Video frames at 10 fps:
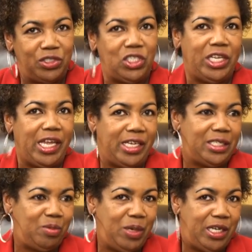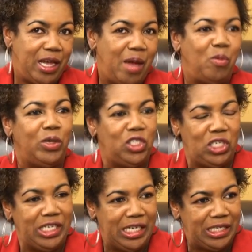She can't speak up when
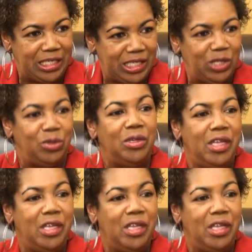she needs to.